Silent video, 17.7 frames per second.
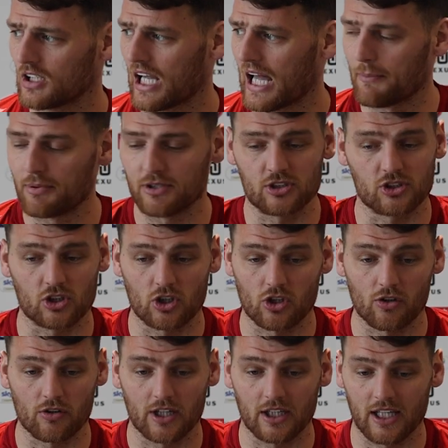happy to
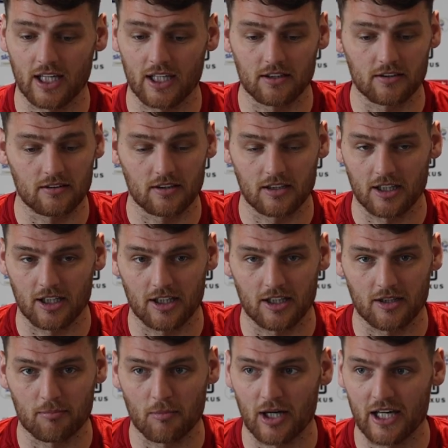secure it again.
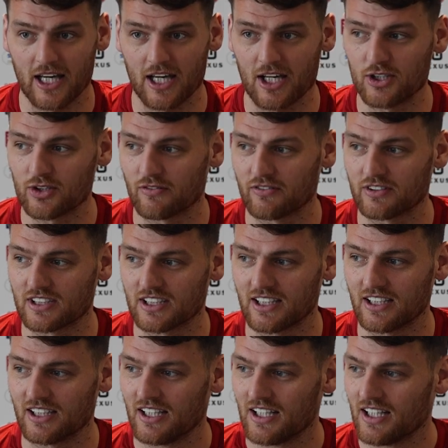Uh, my age,
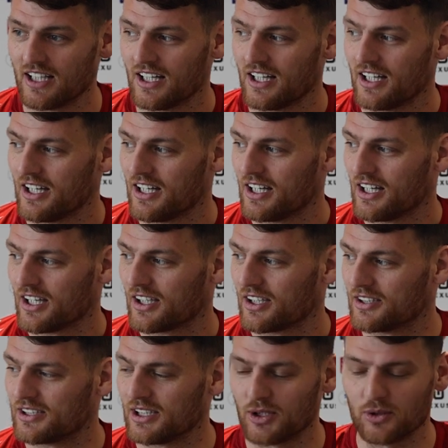obviously,
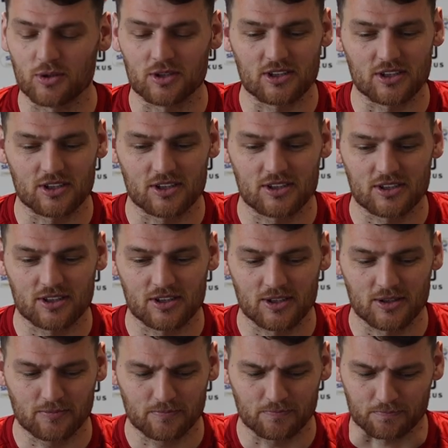continuing to,
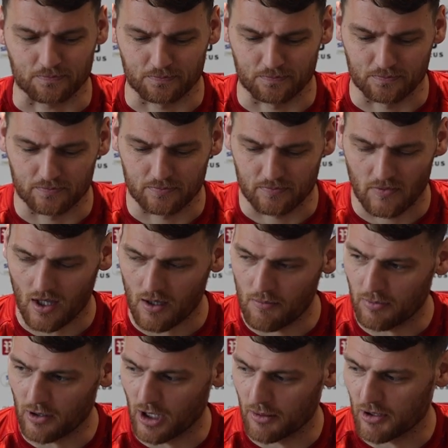to
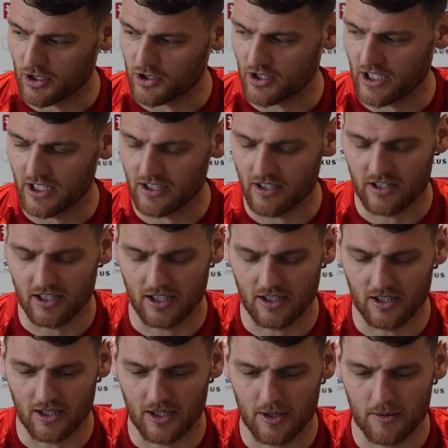apply my trade, I
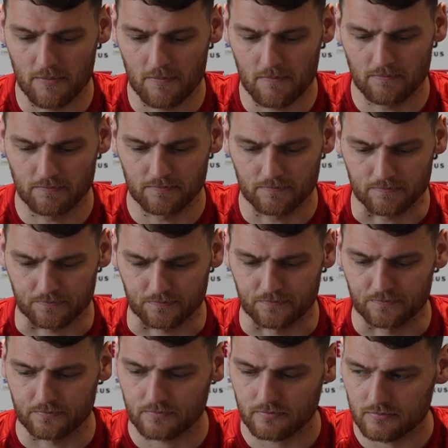think. Um,
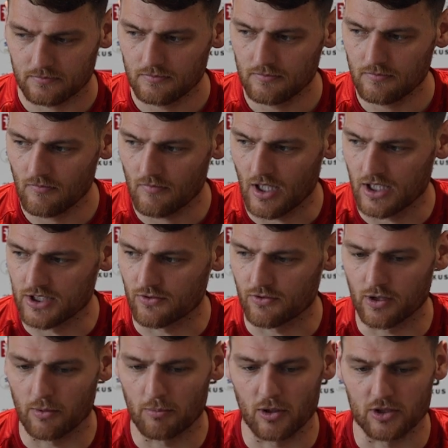is a
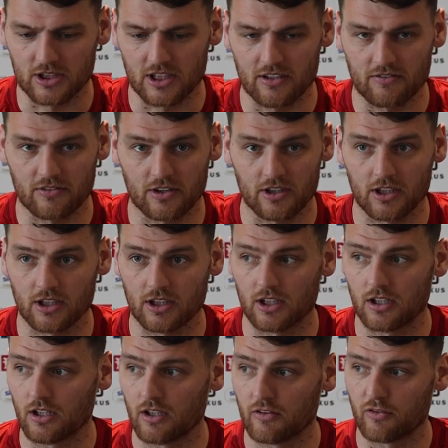real positive and, and
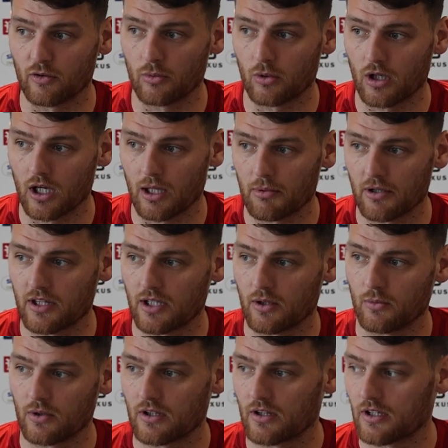a, a football club I
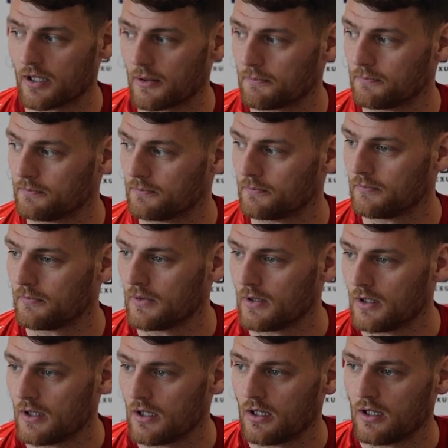think with um,
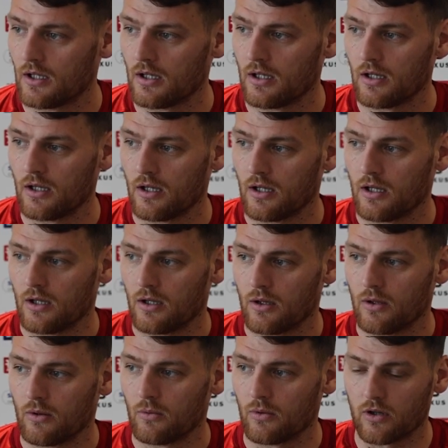
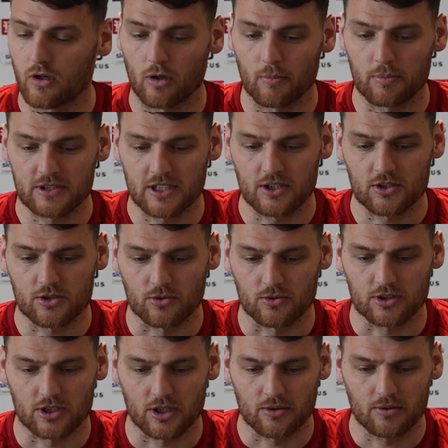with a lot of
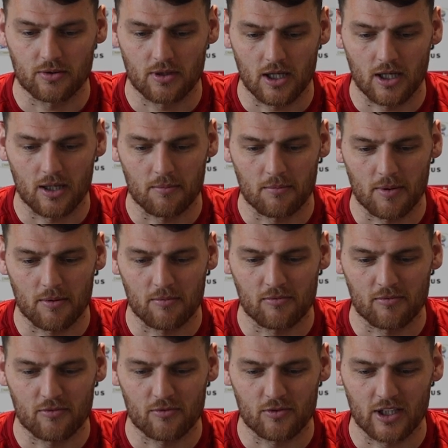potential. So um,
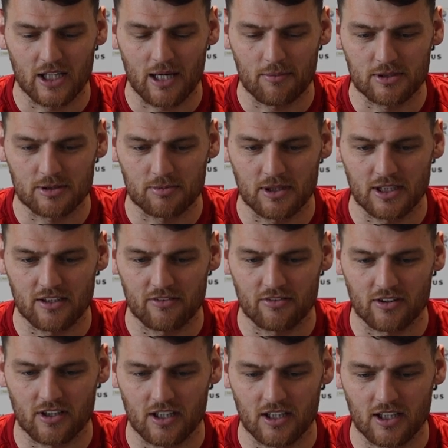I'm really happy to be here
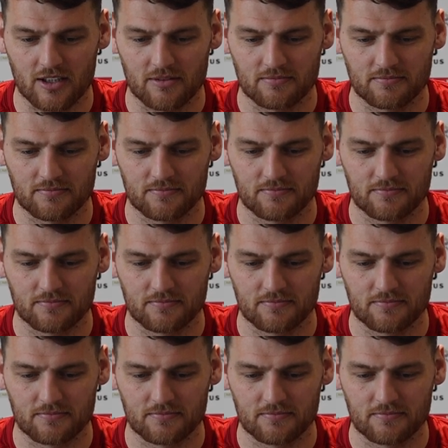for another year.